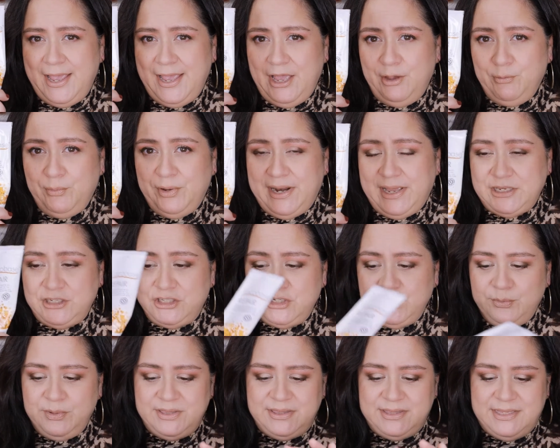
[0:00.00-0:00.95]
And what I
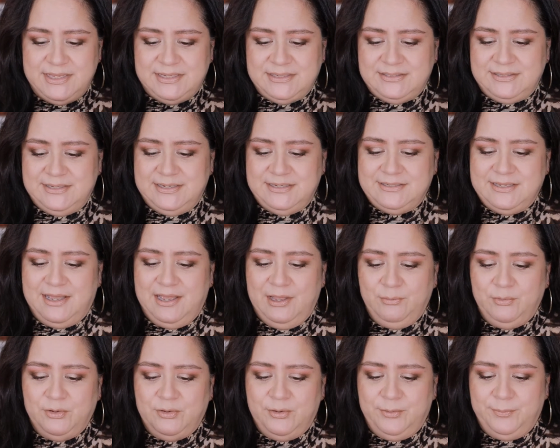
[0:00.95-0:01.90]
do with this is I
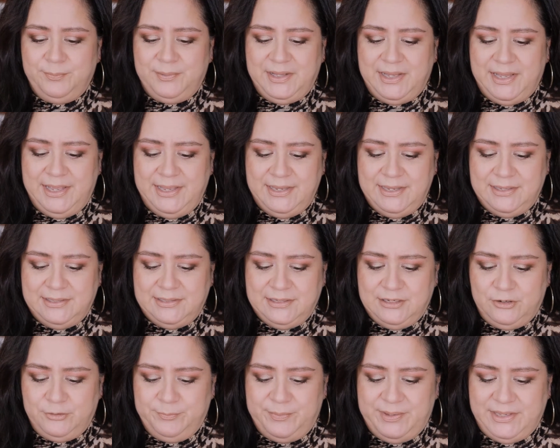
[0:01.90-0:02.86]
will apply a
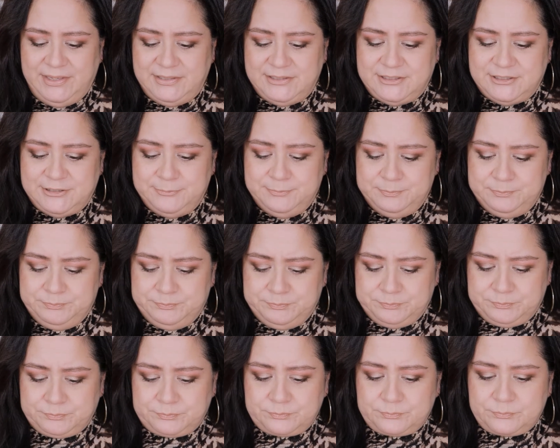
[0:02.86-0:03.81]
little bit
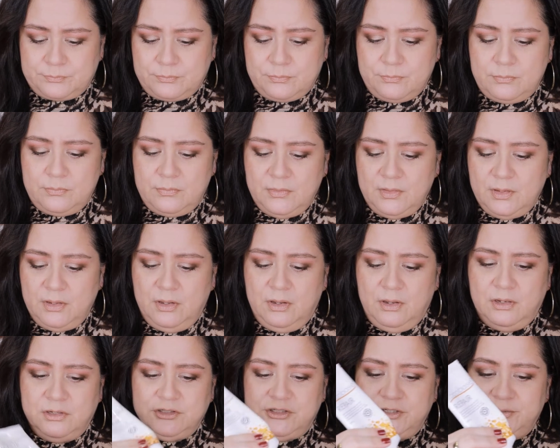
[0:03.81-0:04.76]

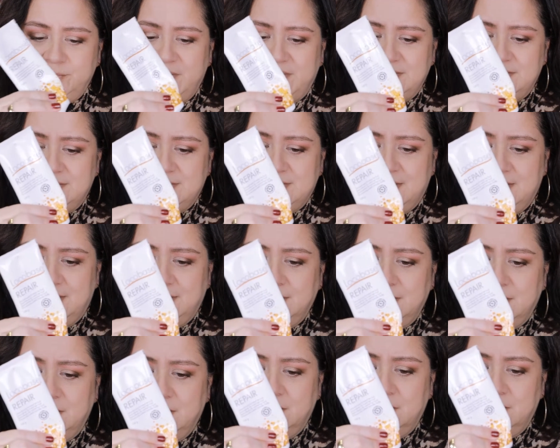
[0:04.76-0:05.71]
onto my
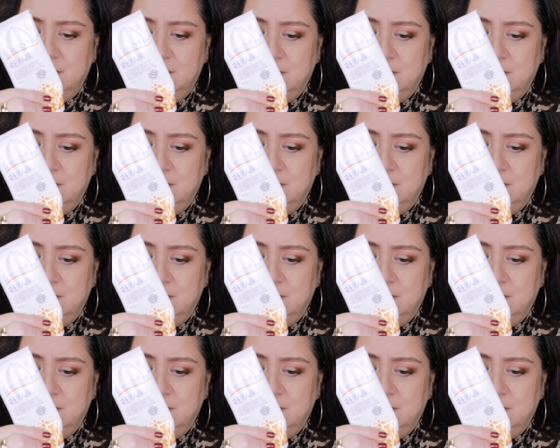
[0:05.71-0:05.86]
skin,